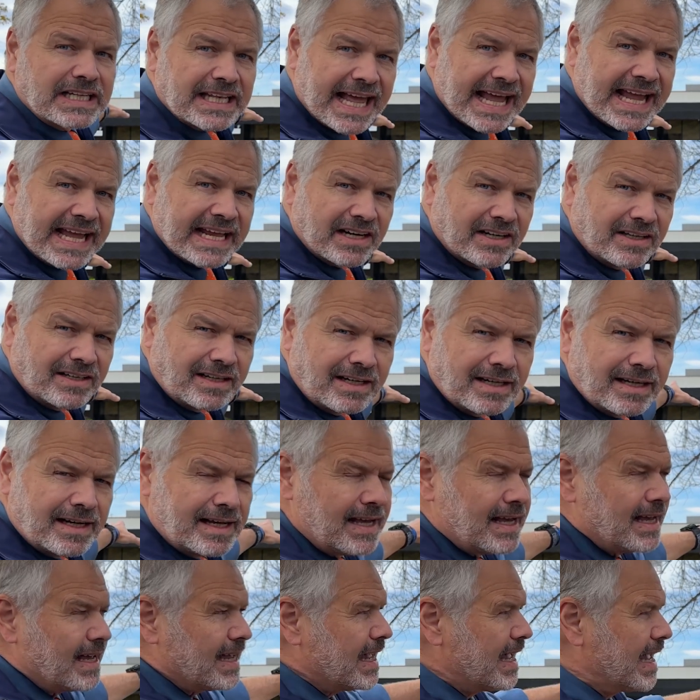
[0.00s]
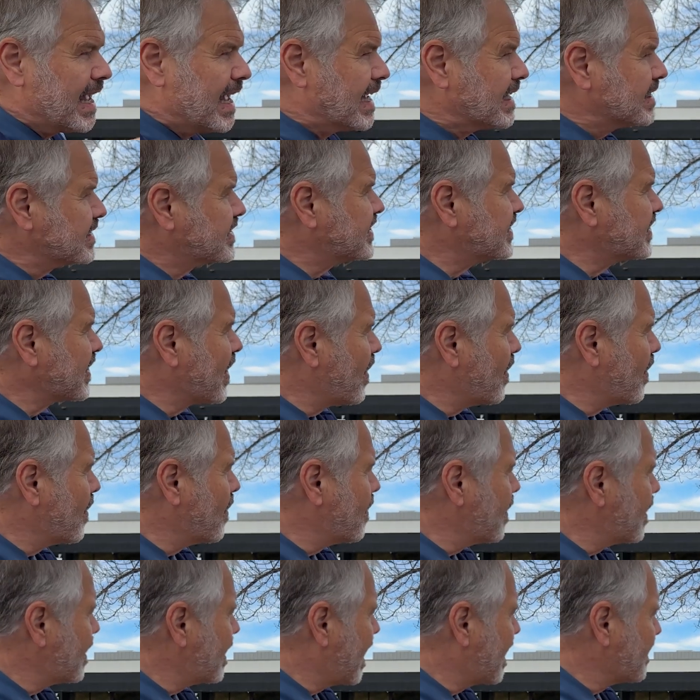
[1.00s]
later, and
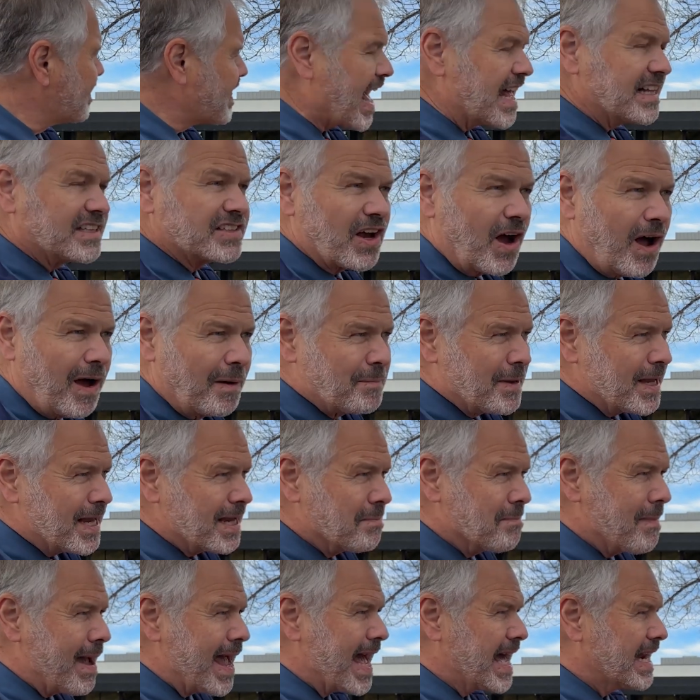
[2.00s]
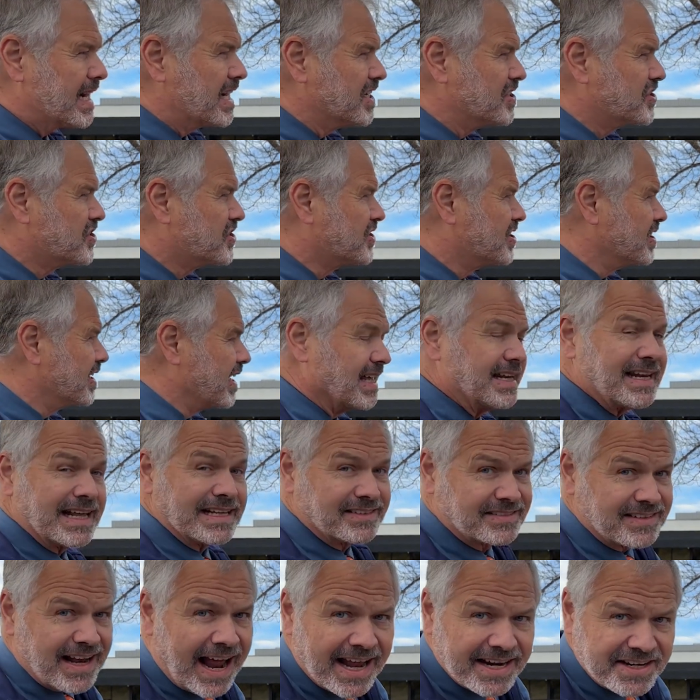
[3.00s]
so that's all being managed, and
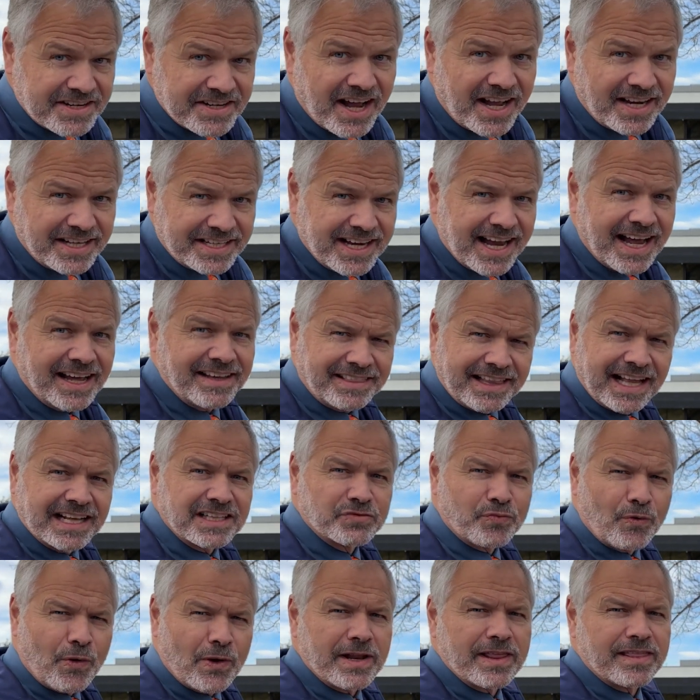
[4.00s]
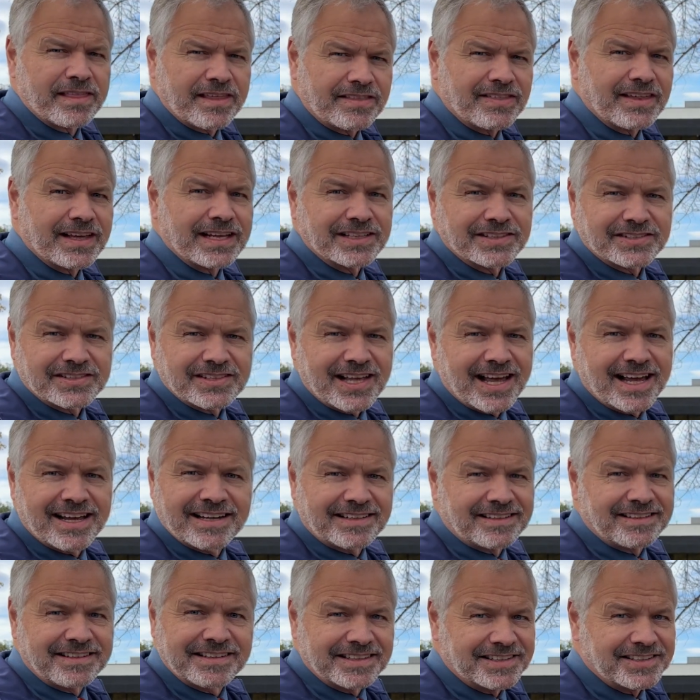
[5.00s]
that's not done yet. That's one of the things that
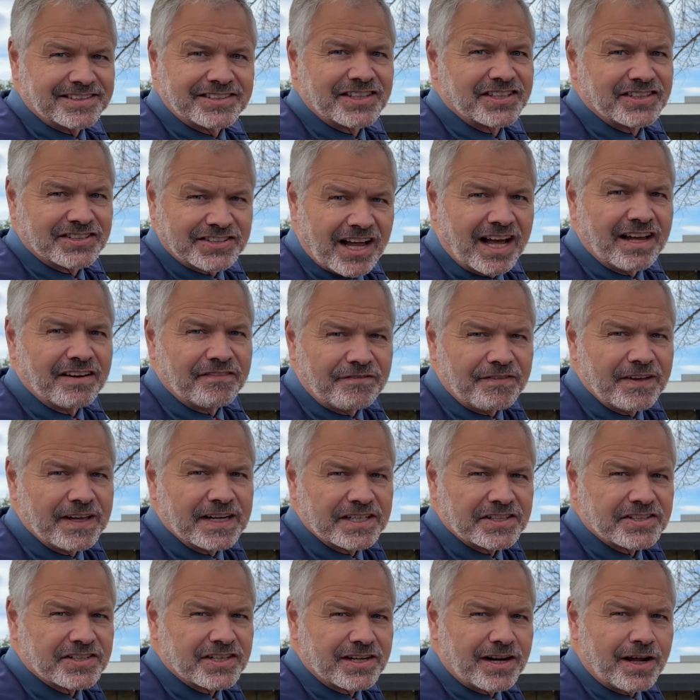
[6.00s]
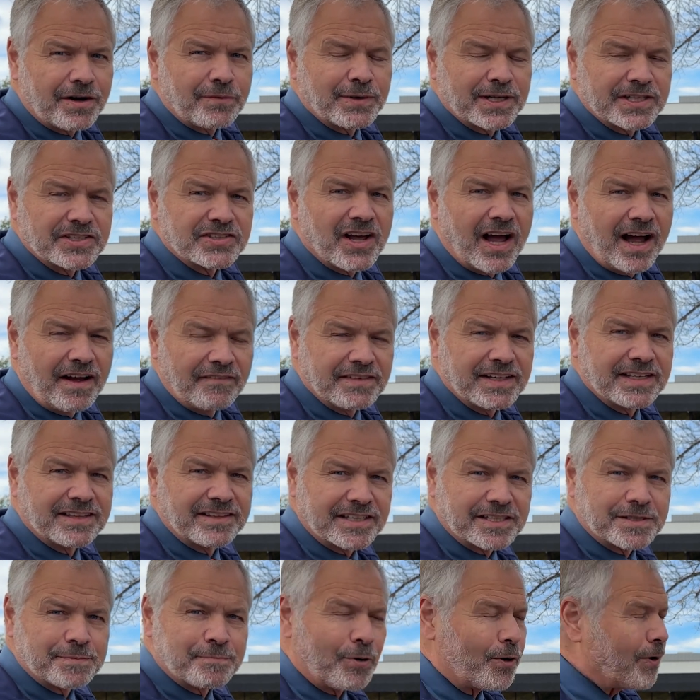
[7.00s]
is just unfinished and unresolved at
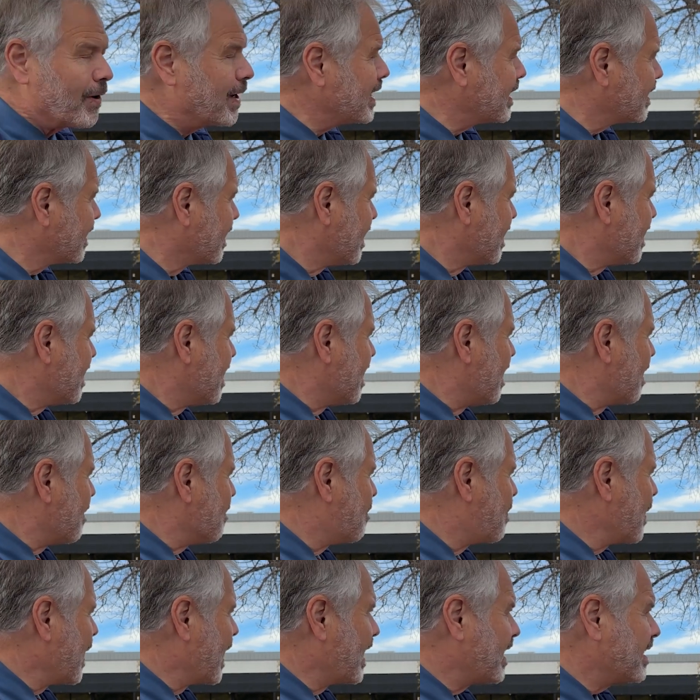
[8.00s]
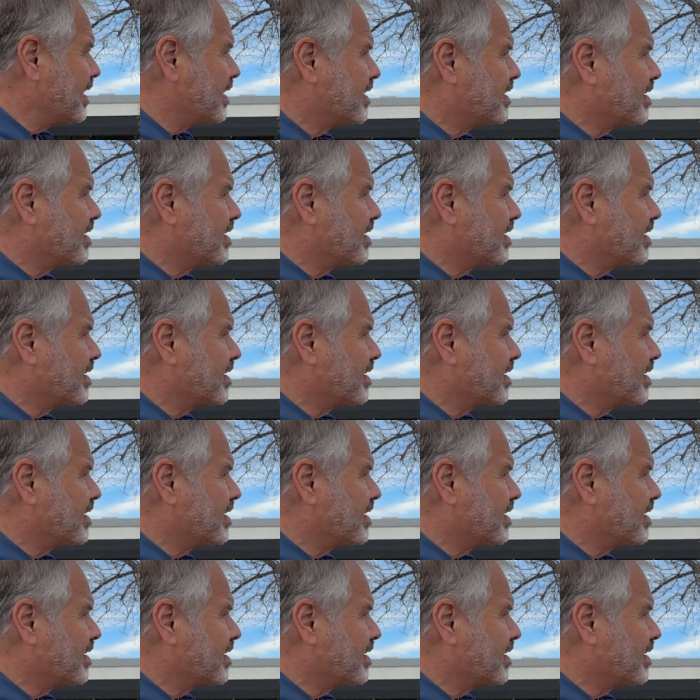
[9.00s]
this point. But